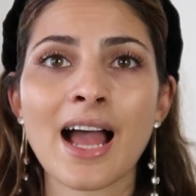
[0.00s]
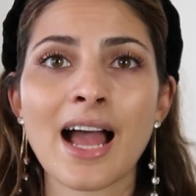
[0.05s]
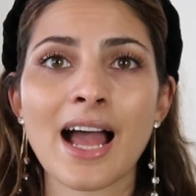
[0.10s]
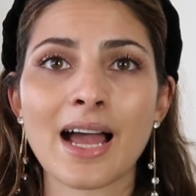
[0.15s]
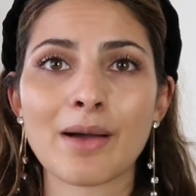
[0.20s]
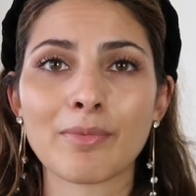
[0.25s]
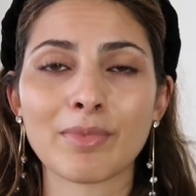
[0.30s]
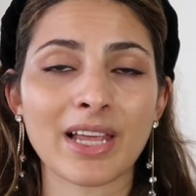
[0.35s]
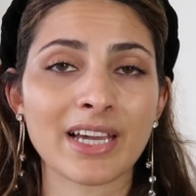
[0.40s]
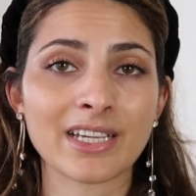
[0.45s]

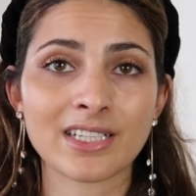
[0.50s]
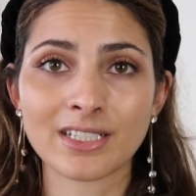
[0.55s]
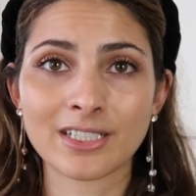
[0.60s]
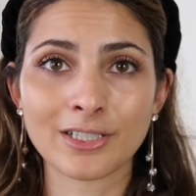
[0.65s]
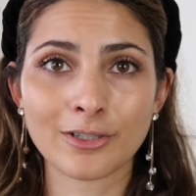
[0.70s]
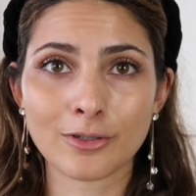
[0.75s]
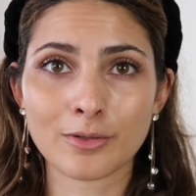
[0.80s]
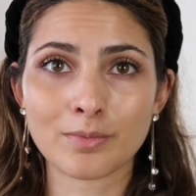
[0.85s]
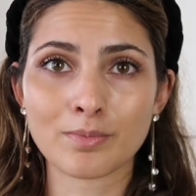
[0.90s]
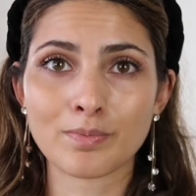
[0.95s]
Like the
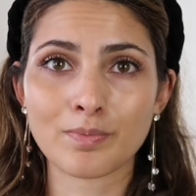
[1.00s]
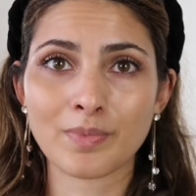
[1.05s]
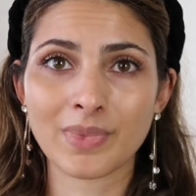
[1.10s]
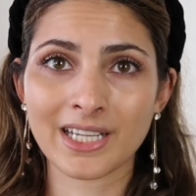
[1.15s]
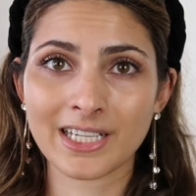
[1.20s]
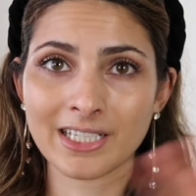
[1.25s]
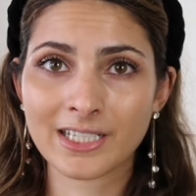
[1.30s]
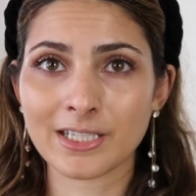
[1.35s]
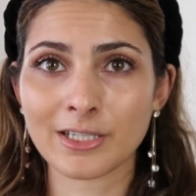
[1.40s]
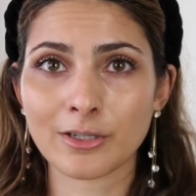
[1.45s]
Dior,
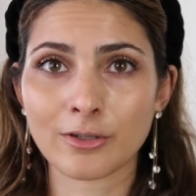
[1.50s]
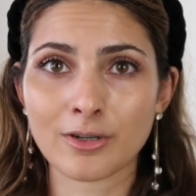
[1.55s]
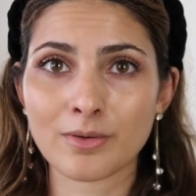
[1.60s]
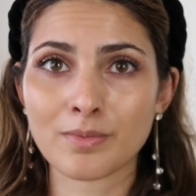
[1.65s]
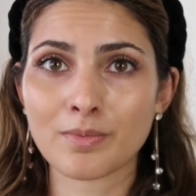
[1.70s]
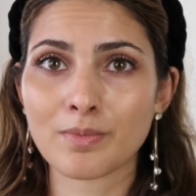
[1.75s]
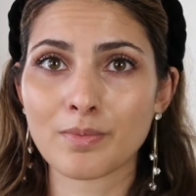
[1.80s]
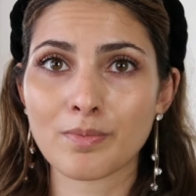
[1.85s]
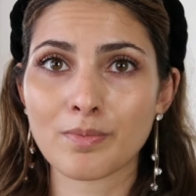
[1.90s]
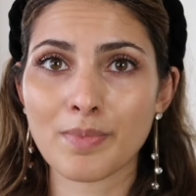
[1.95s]
Lady Dior
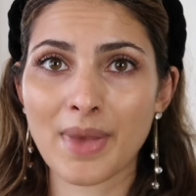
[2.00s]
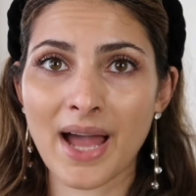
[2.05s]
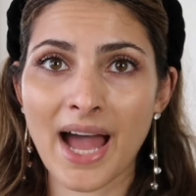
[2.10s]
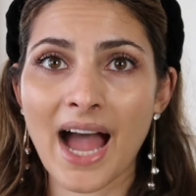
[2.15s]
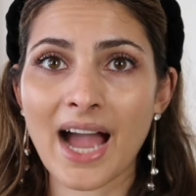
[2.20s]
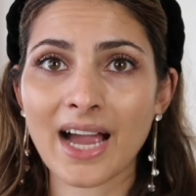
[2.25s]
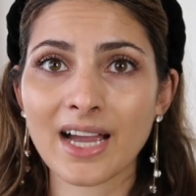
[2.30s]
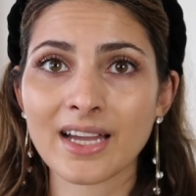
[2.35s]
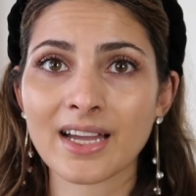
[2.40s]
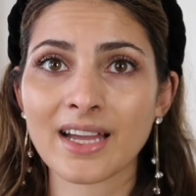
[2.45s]

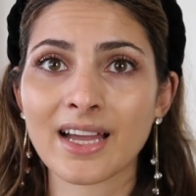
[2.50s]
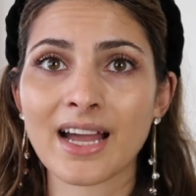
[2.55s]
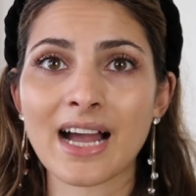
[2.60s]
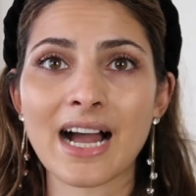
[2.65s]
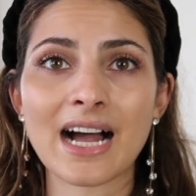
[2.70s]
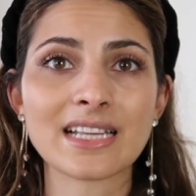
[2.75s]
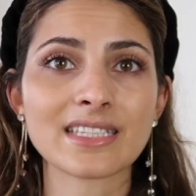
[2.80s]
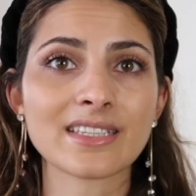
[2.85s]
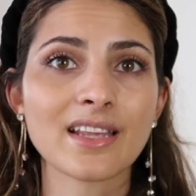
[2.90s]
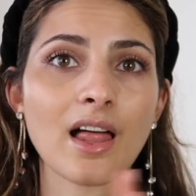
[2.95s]
bag
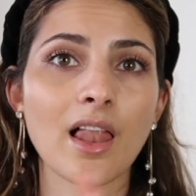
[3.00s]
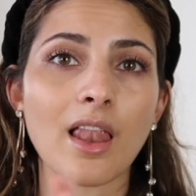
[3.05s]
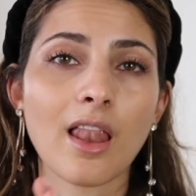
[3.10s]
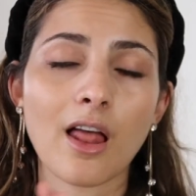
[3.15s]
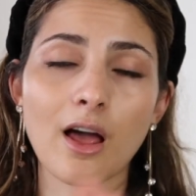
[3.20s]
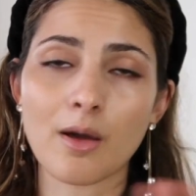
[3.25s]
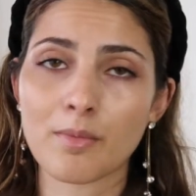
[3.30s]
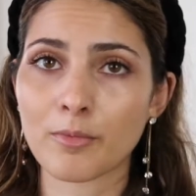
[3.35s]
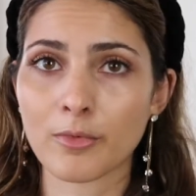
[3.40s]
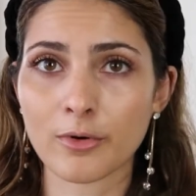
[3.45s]
has a
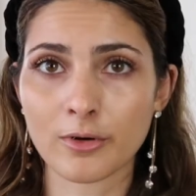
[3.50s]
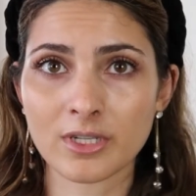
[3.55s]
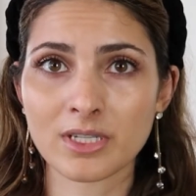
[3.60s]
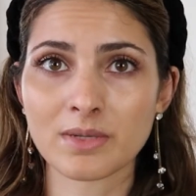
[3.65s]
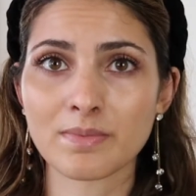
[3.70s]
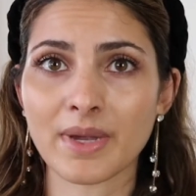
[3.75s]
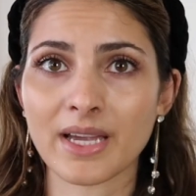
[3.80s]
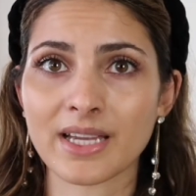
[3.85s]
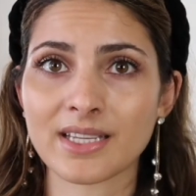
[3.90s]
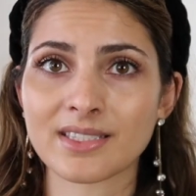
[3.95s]
lot more
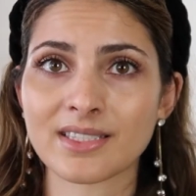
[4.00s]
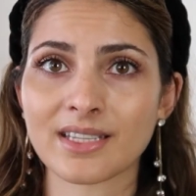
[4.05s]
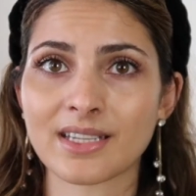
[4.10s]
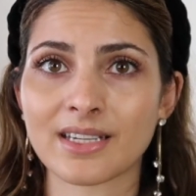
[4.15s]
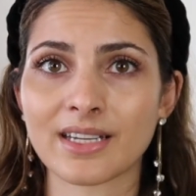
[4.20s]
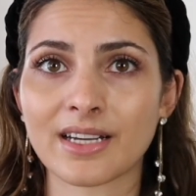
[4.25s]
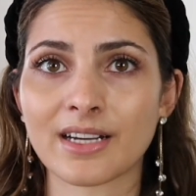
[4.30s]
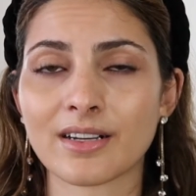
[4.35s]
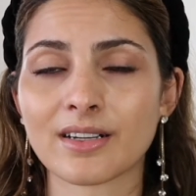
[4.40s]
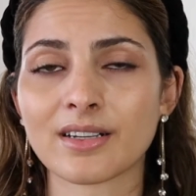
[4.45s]
space in
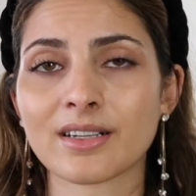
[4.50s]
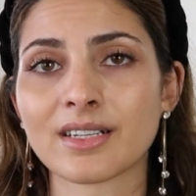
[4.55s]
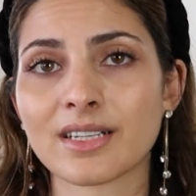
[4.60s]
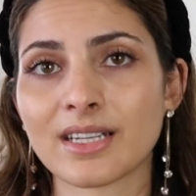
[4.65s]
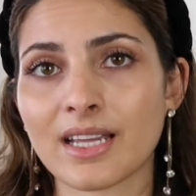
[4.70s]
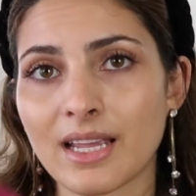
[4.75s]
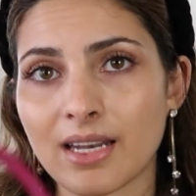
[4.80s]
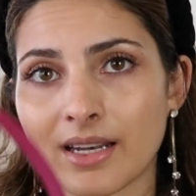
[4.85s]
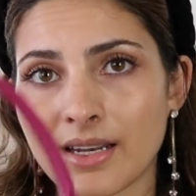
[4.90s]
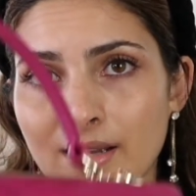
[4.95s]
there
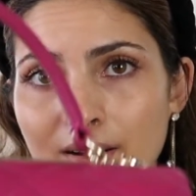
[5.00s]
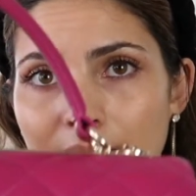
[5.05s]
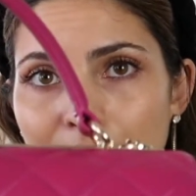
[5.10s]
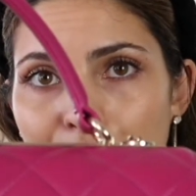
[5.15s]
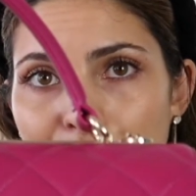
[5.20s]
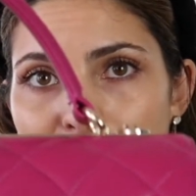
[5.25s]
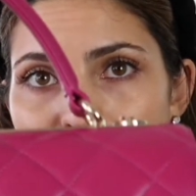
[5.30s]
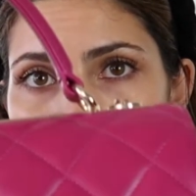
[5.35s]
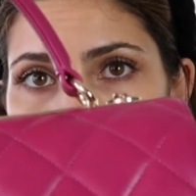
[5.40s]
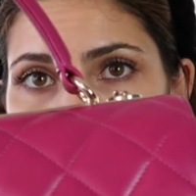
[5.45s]
than
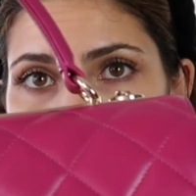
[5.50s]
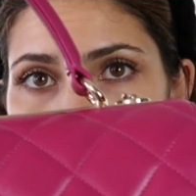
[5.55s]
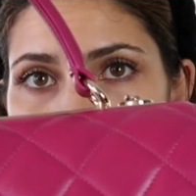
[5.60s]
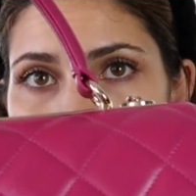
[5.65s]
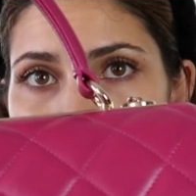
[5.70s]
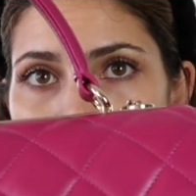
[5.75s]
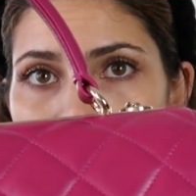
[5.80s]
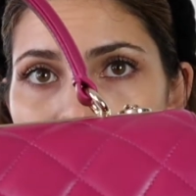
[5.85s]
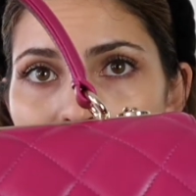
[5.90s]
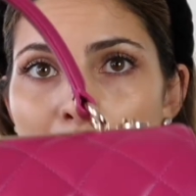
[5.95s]
the
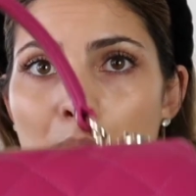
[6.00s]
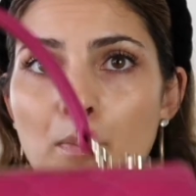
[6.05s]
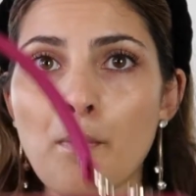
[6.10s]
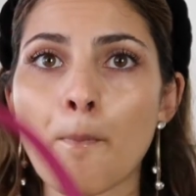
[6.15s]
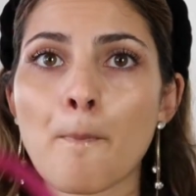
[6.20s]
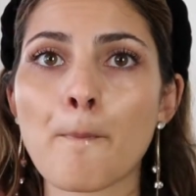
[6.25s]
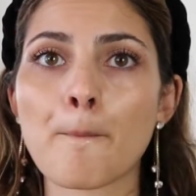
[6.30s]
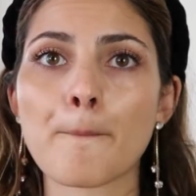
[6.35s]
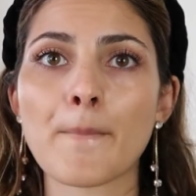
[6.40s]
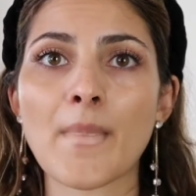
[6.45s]
Chanel
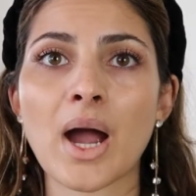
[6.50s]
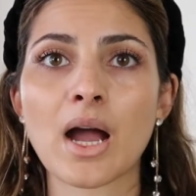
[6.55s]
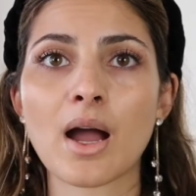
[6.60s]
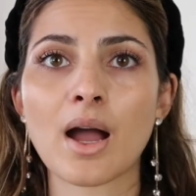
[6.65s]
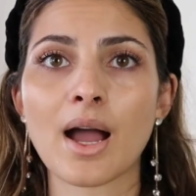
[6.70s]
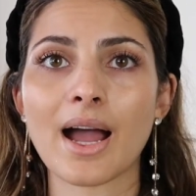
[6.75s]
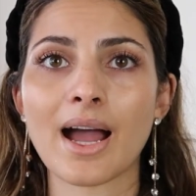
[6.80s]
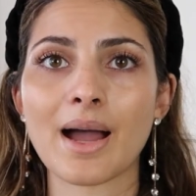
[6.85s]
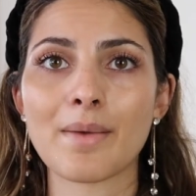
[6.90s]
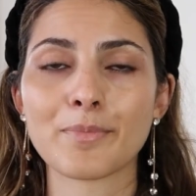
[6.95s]

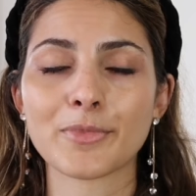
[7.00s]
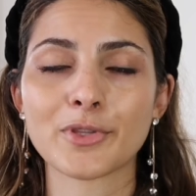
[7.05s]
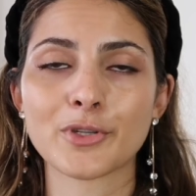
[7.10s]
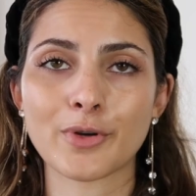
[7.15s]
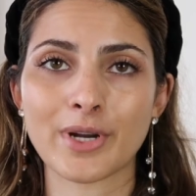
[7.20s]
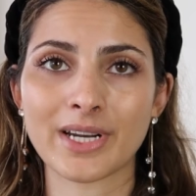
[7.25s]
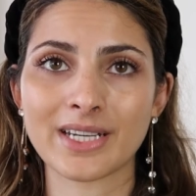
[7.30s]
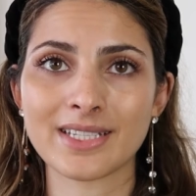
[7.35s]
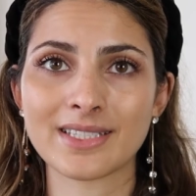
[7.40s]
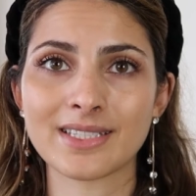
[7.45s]

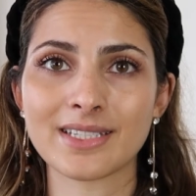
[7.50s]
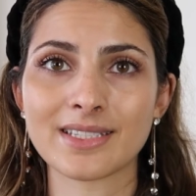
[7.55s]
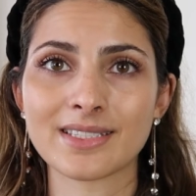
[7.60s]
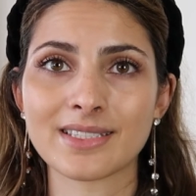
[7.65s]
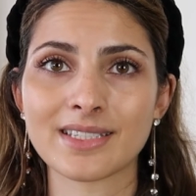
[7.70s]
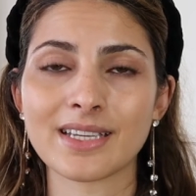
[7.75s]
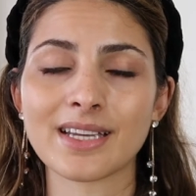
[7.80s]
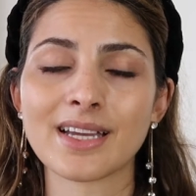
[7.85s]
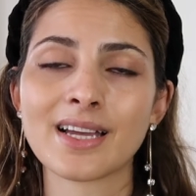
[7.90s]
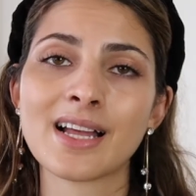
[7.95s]
Trendy
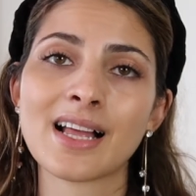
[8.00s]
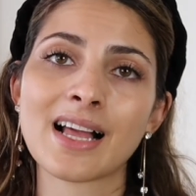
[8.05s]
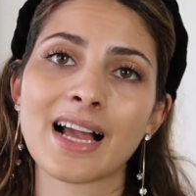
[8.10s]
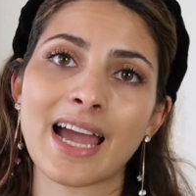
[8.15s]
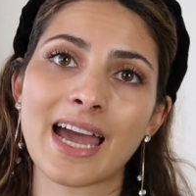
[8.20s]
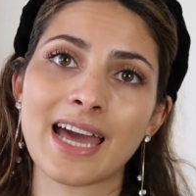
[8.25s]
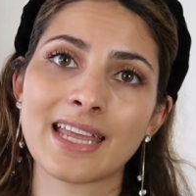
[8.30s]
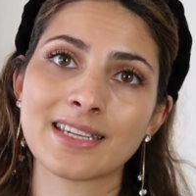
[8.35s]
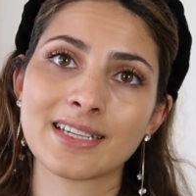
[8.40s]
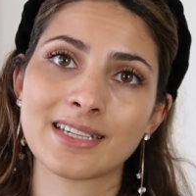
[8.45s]
CC.
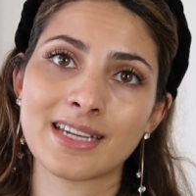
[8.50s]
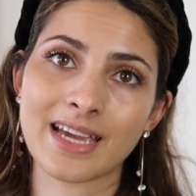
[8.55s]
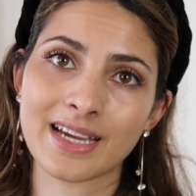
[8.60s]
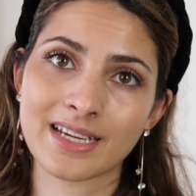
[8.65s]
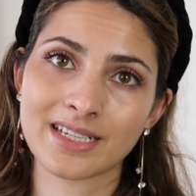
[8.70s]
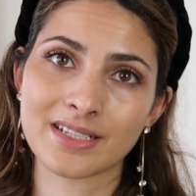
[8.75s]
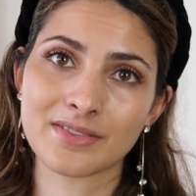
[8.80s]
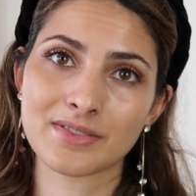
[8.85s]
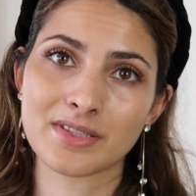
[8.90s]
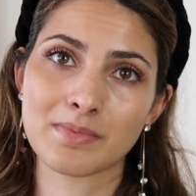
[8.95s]
And the
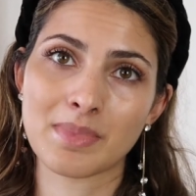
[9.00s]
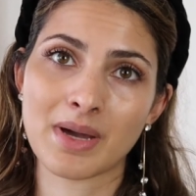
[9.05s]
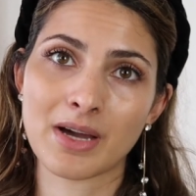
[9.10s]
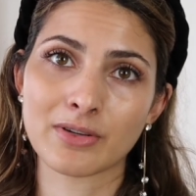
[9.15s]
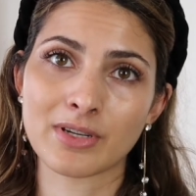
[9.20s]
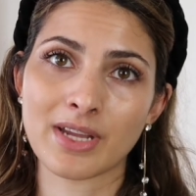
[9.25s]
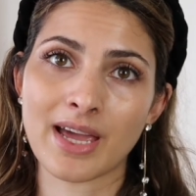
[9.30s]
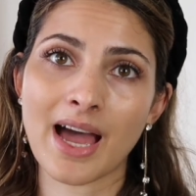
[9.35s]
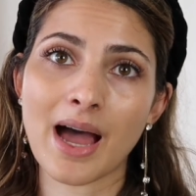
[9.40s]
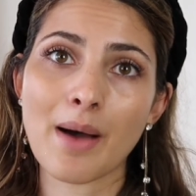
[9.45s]
negatives
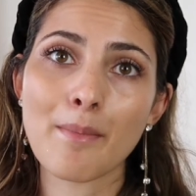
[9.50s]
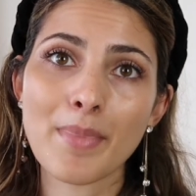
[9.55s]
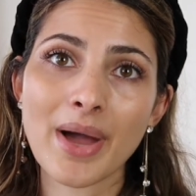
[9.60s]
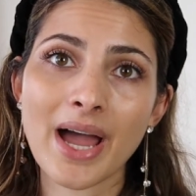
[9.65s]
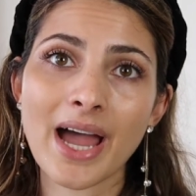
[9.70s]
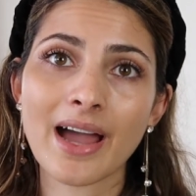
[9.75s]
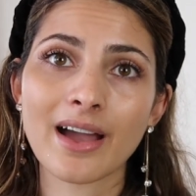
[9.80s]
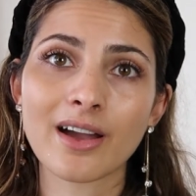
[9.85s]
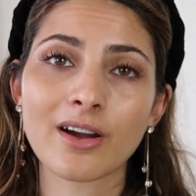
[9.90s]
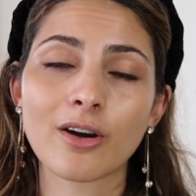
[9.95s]
about the
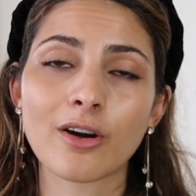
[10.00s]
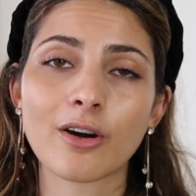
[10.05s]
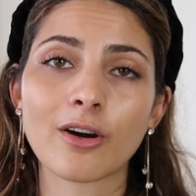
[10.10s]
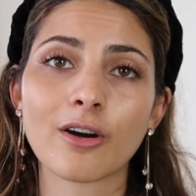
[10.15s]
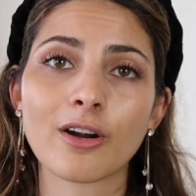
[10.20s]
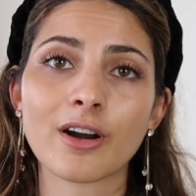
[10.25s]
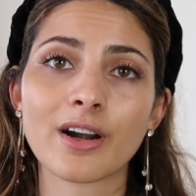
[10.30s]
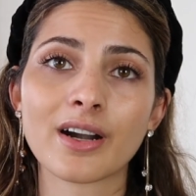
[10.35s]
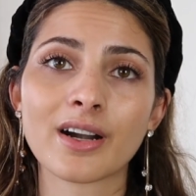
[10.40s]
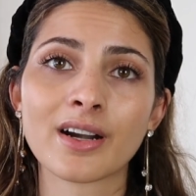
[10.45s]
handbag
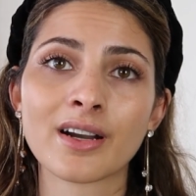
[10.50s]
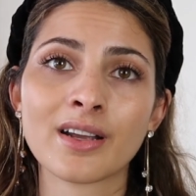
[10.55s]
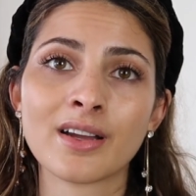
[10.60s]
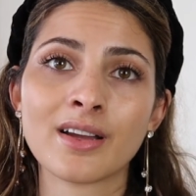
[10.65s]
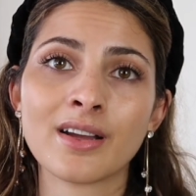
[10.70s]
are